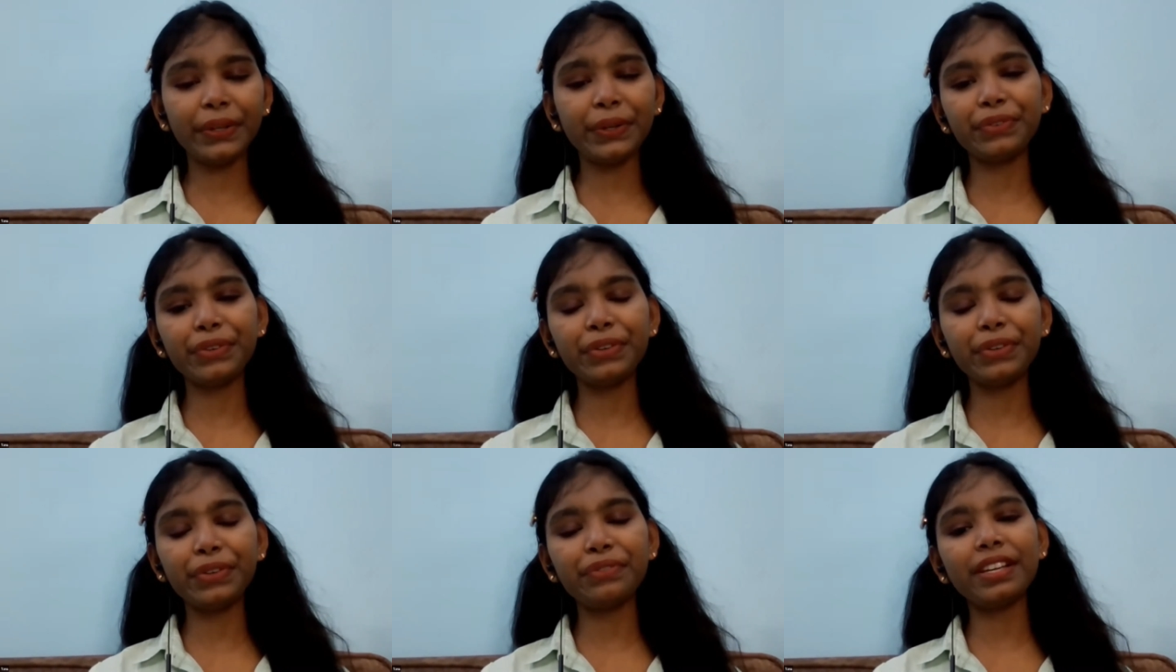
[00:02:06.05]

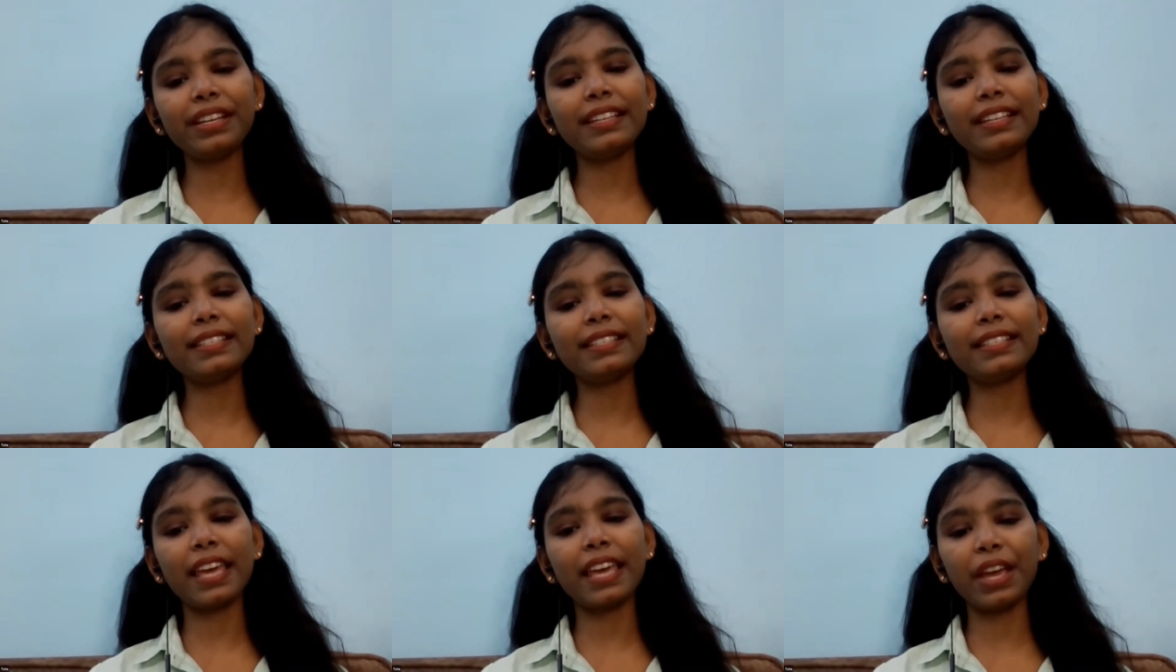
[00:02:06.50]
to fulfill
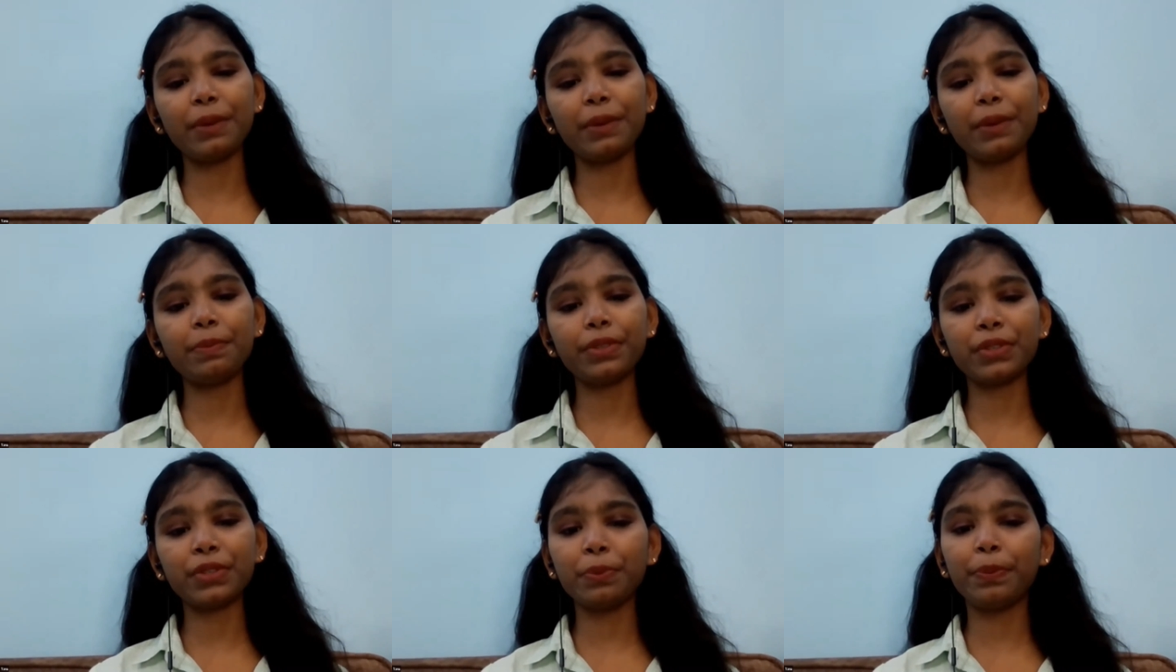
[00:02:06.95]
his
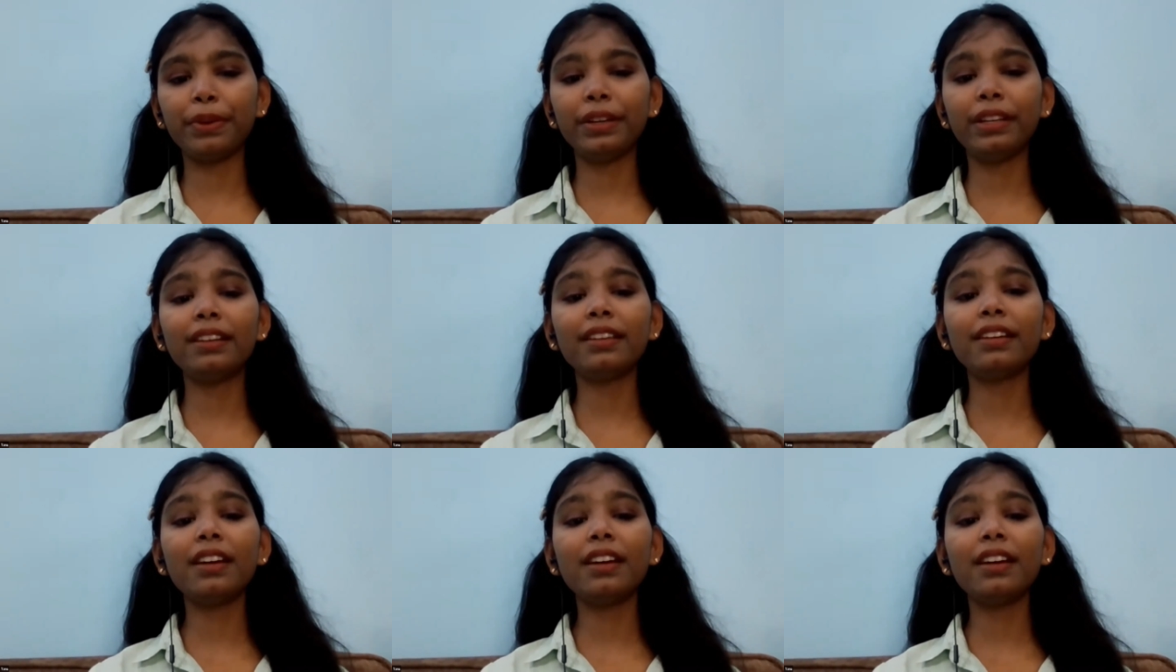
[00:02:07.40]
aim to
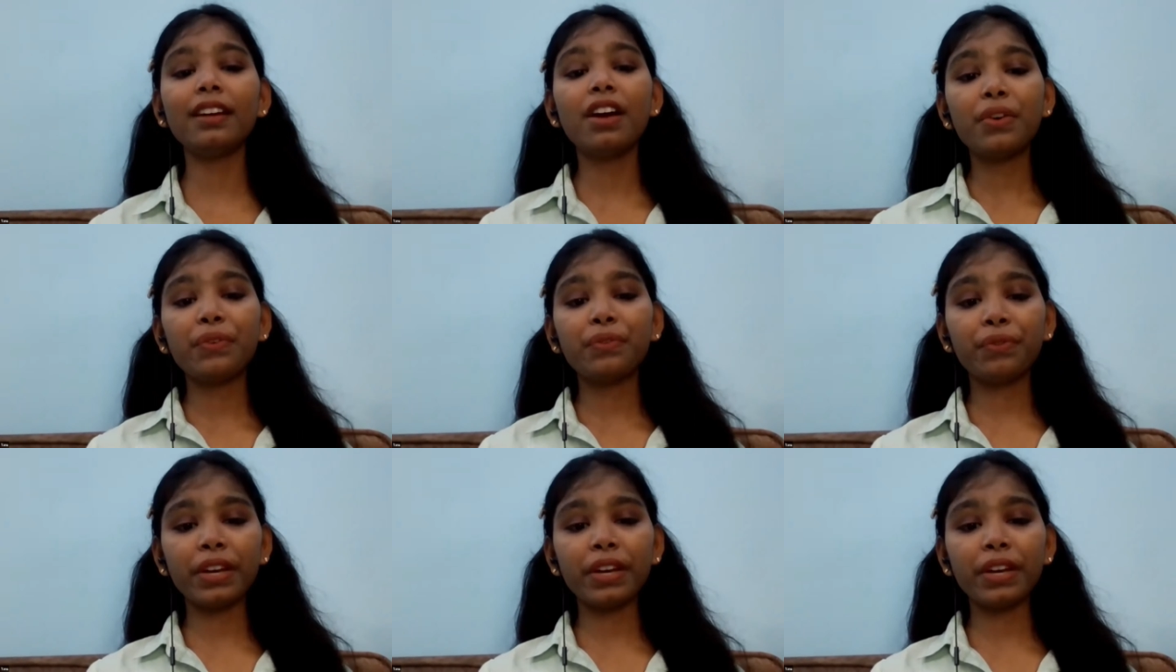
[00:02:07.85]
build a
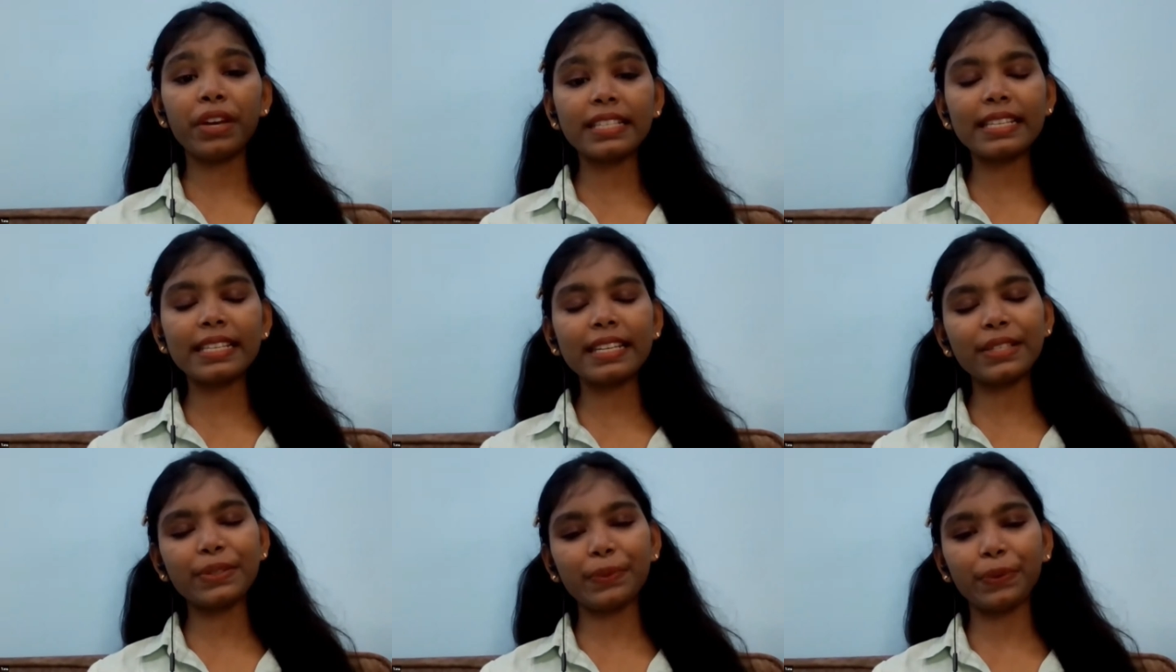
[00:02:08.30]

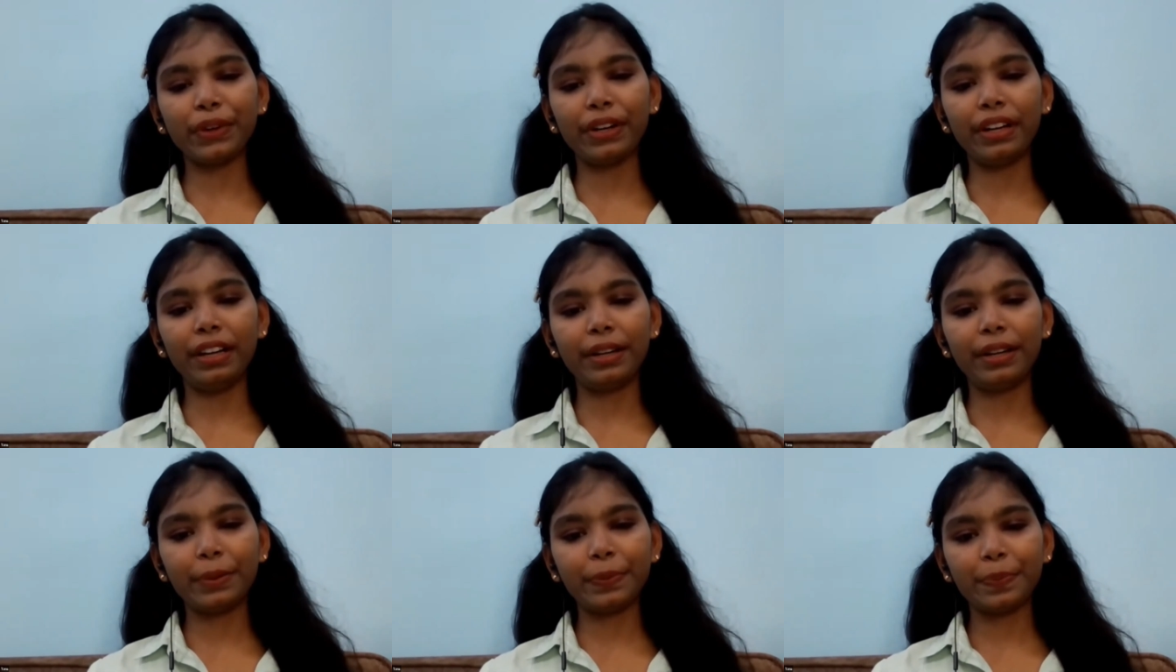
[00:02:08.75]
wasteless
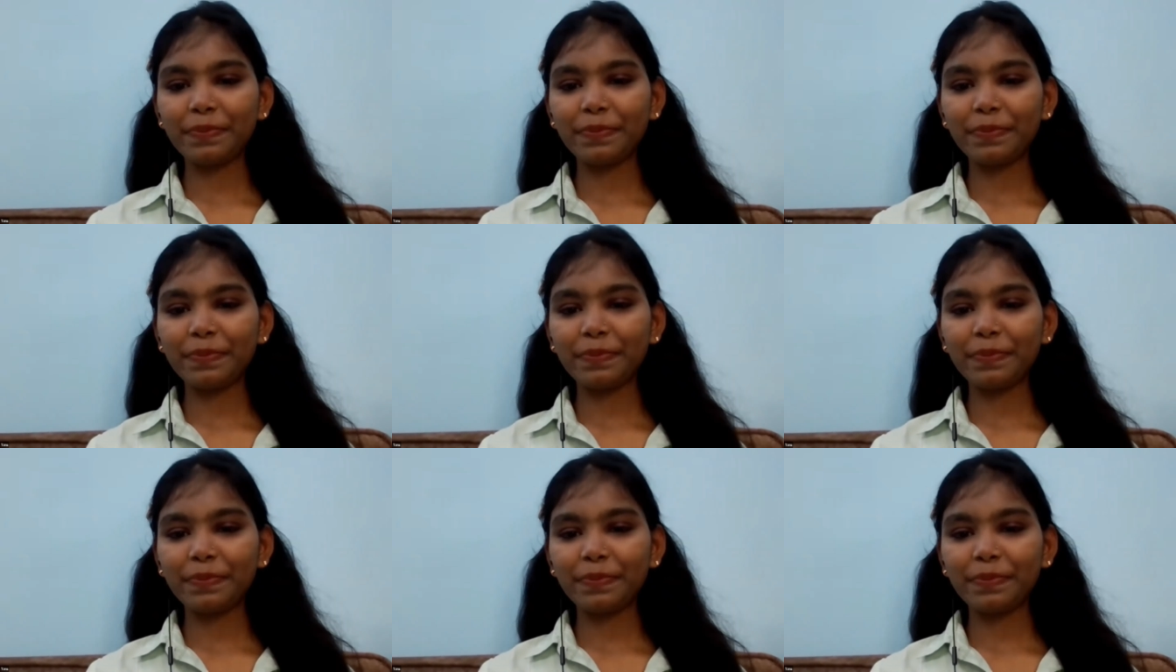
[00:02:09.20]
world.